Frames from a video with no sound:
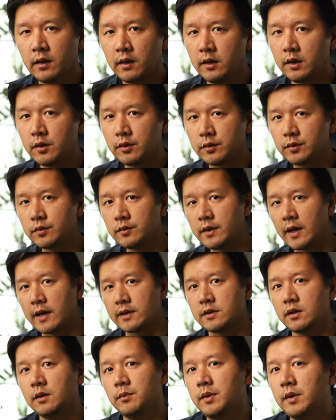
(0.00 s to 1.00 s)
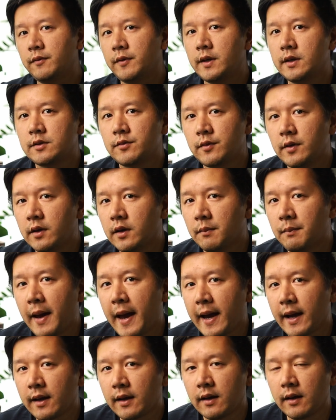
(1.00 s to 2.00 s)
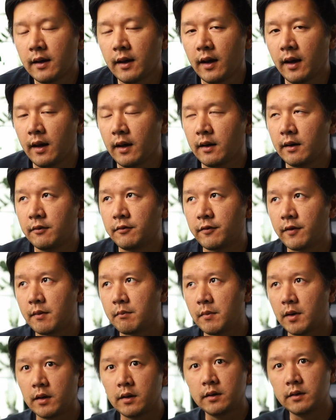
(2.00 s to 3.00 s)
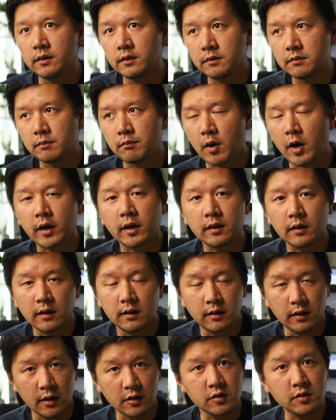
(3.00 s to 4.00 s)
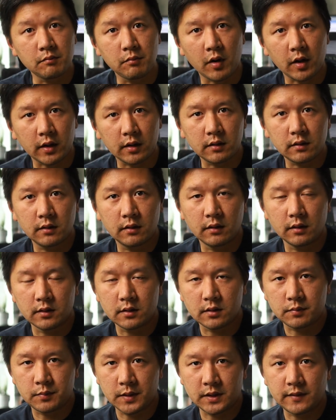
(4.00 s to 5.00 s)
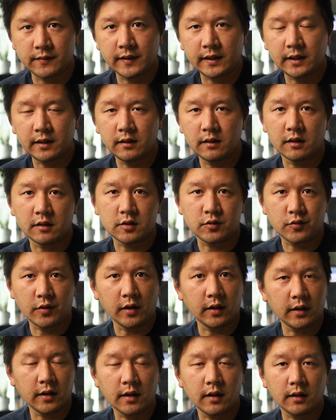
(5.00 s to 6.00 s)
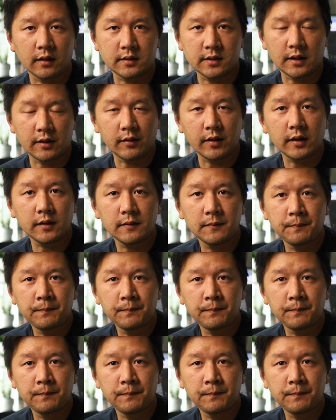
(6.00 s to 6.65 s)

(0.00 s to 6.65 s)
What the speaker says: ErgoTune has a little bit of history in the back from other market in the Asian market, specifically in Australia, etc.